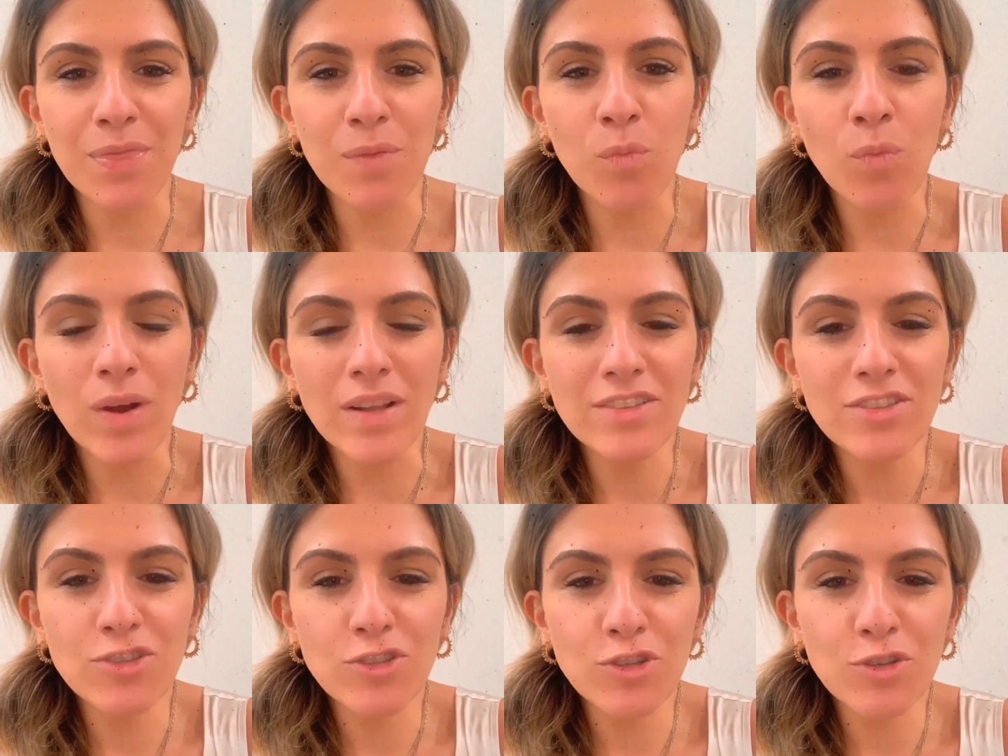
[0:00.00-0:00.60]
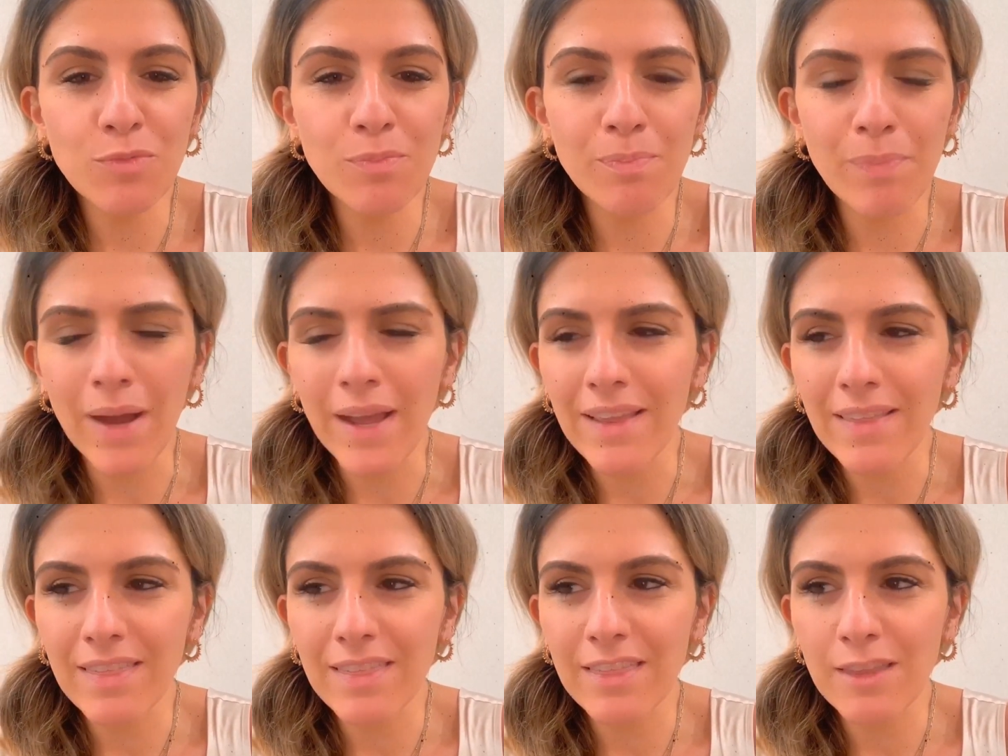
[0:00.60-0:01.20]
once you
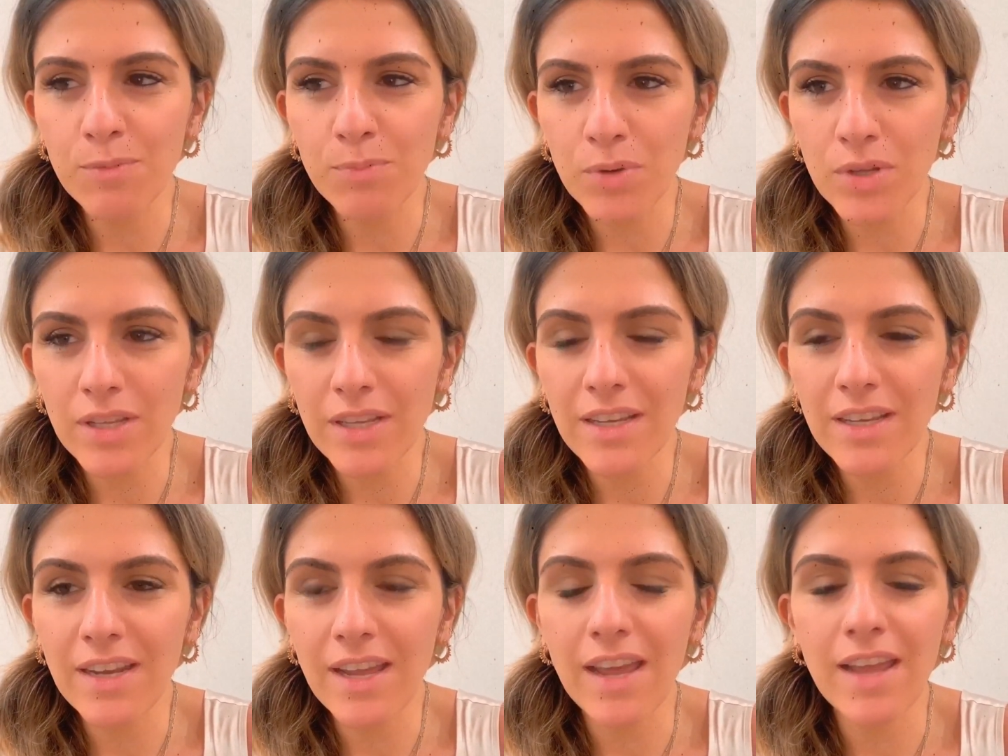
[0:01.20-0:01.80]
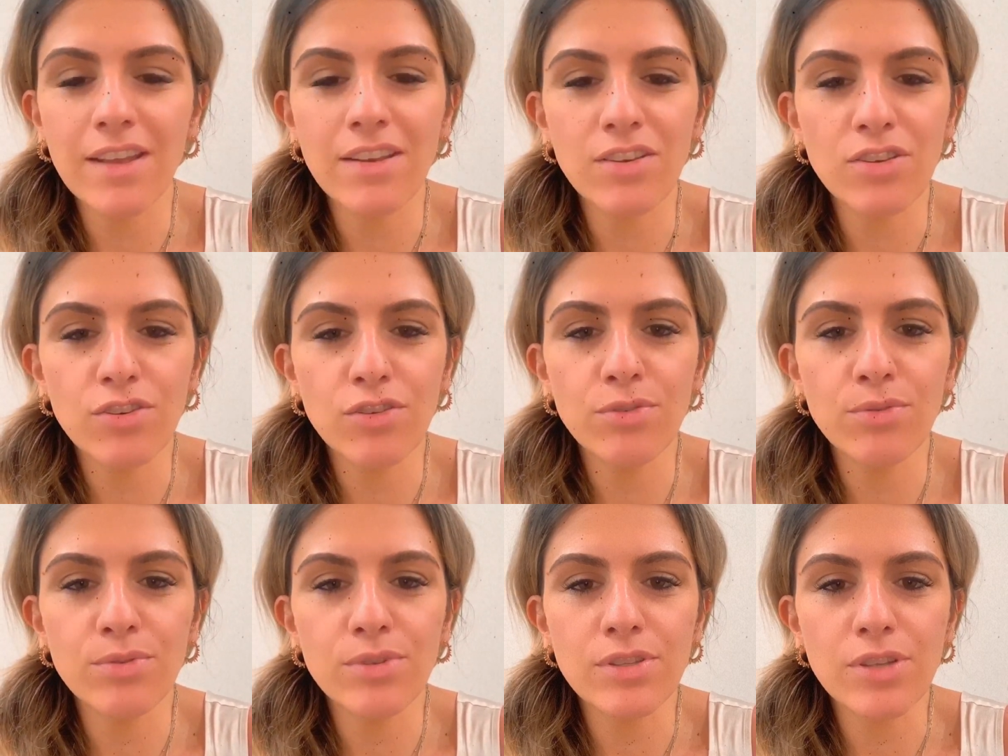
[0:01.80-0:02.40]
bite the bullet
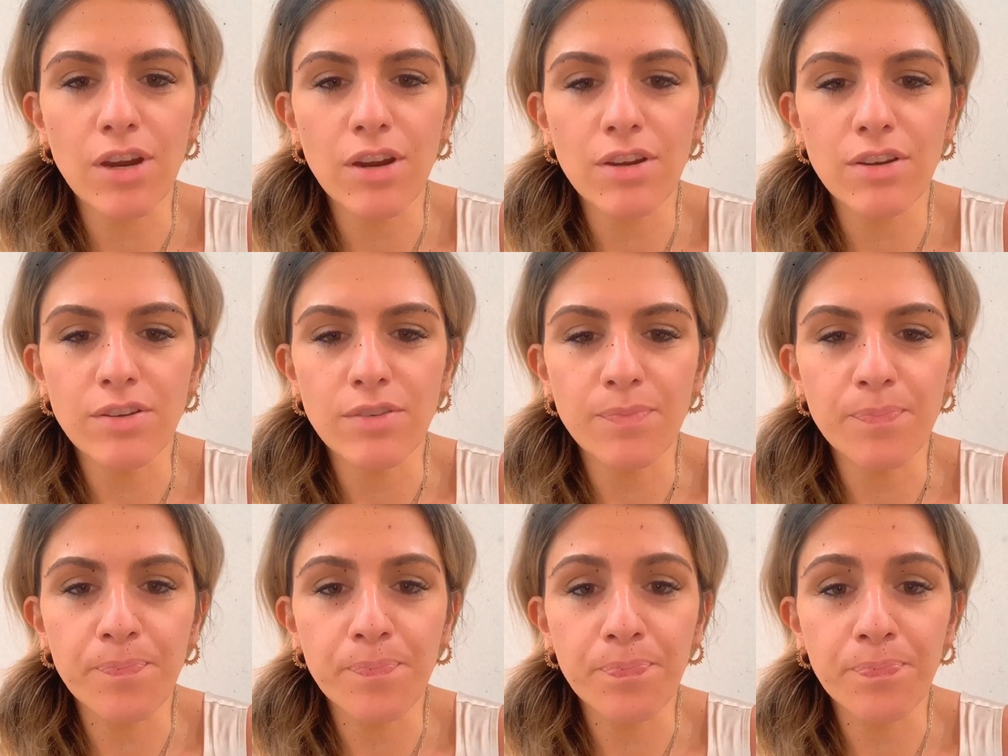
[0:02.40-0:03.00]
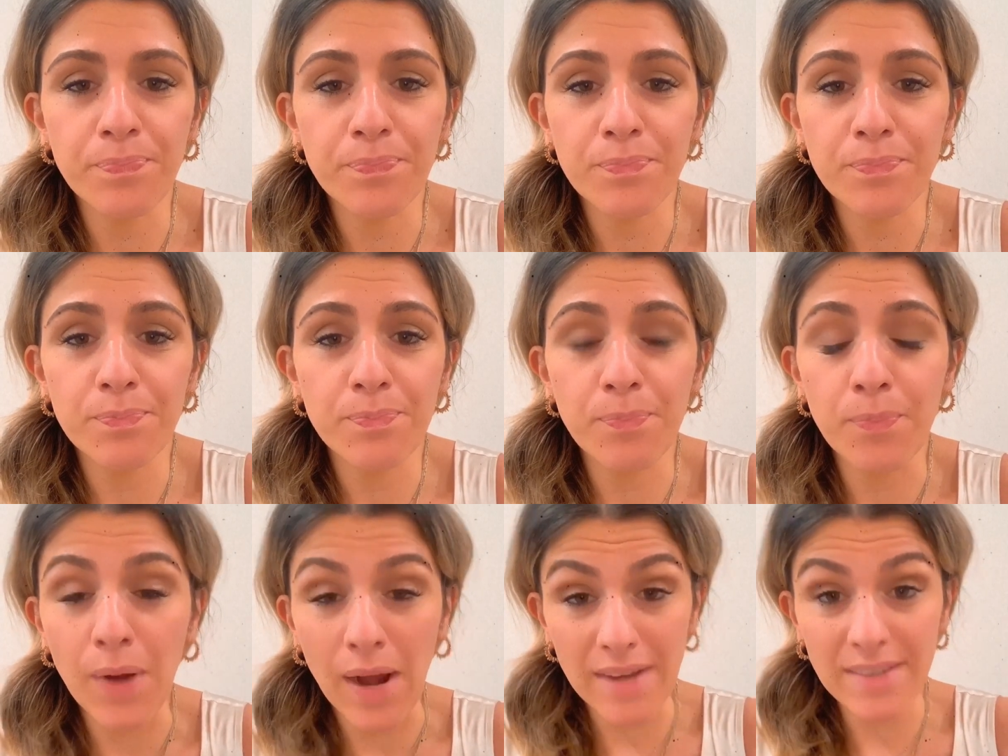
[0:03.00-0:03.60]
and you start
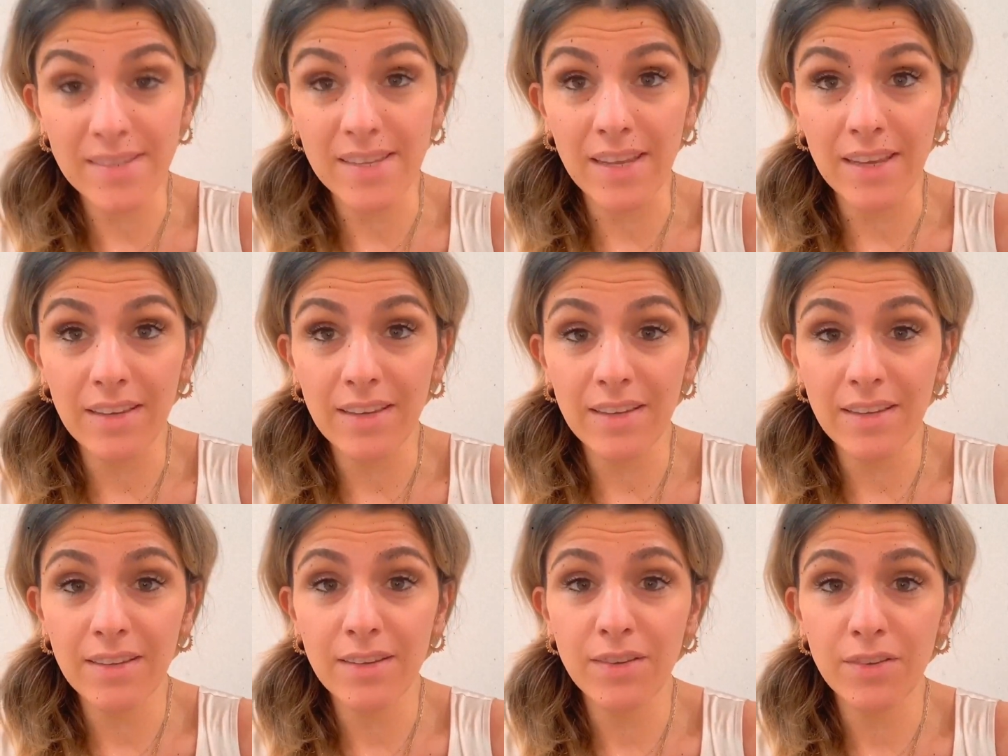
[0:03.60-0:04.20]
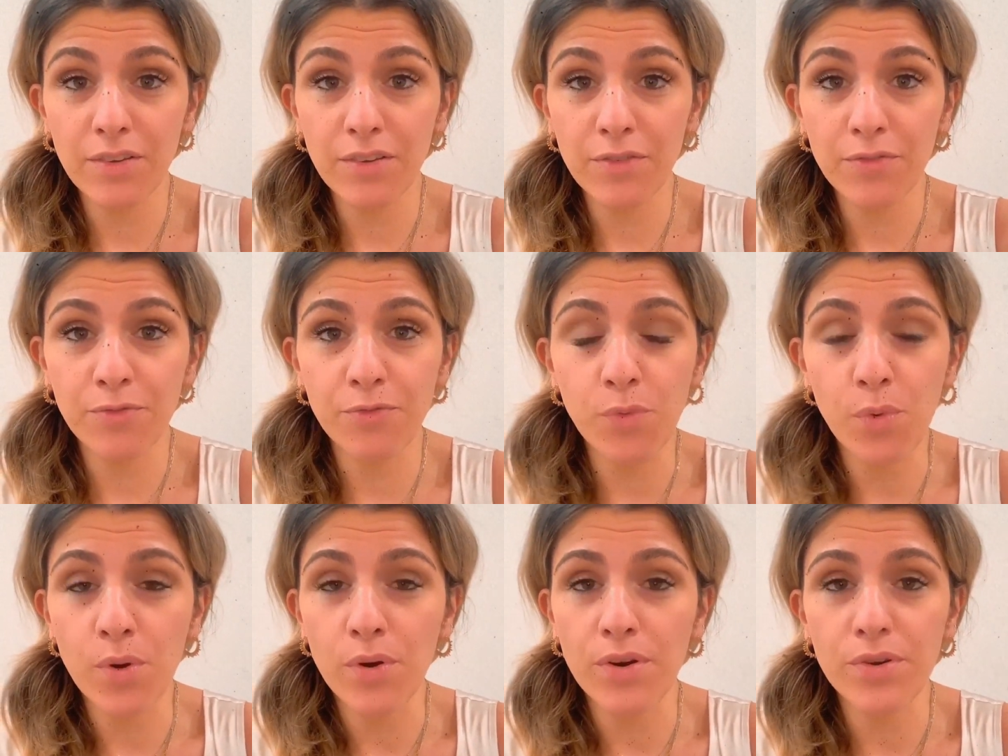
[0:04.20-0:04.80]
pricing
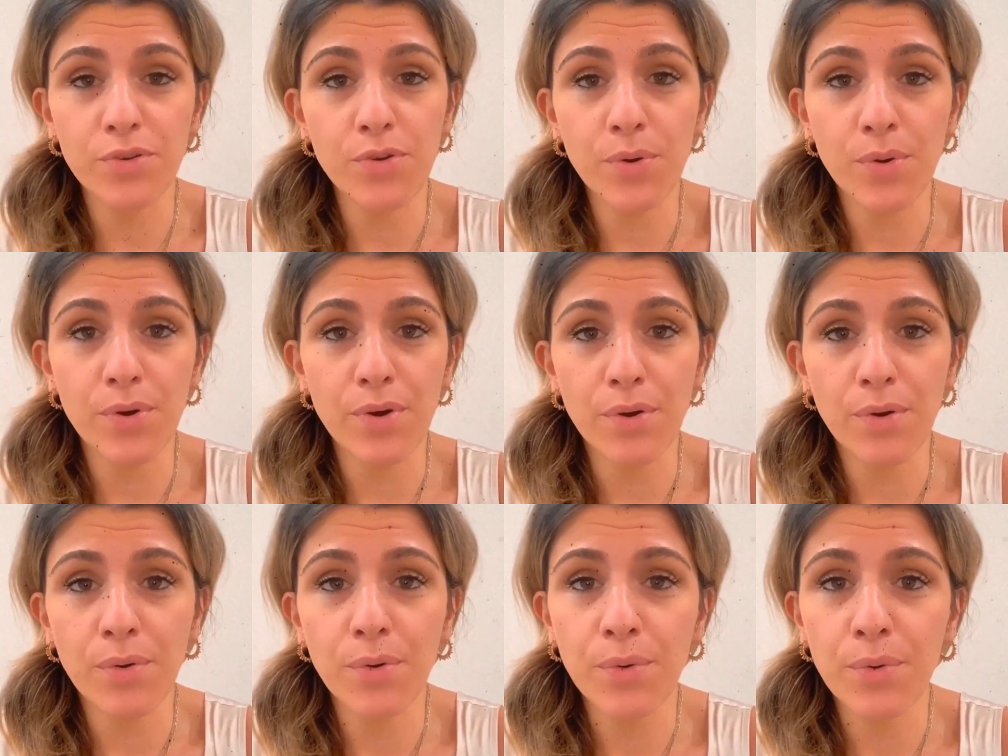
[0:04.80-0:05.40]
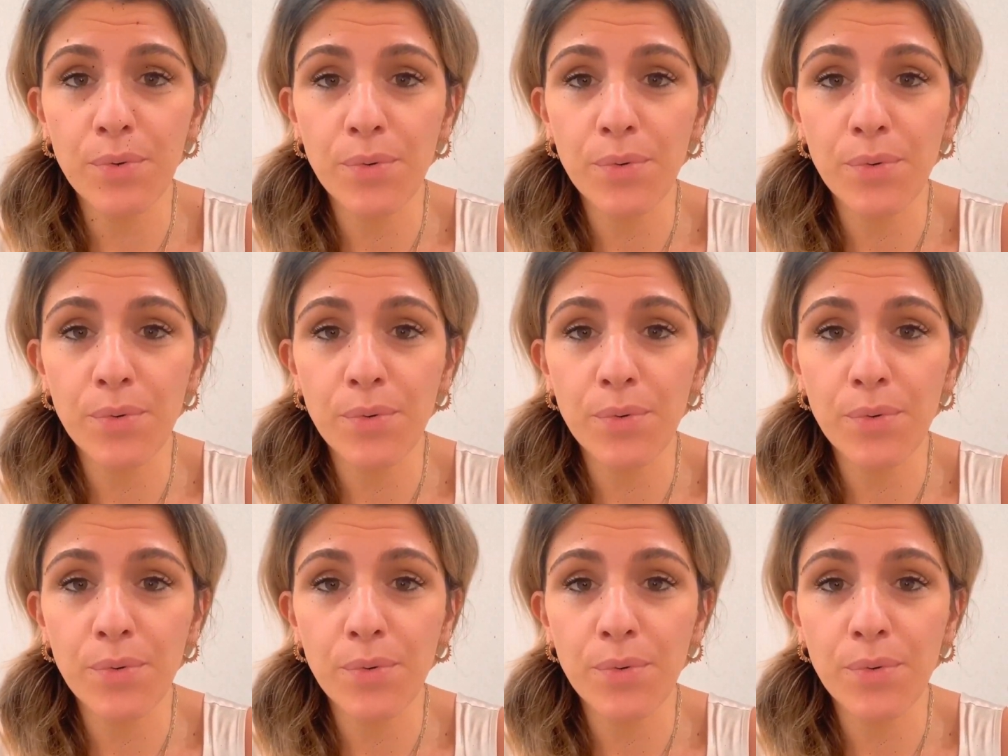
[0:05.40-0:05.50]
for your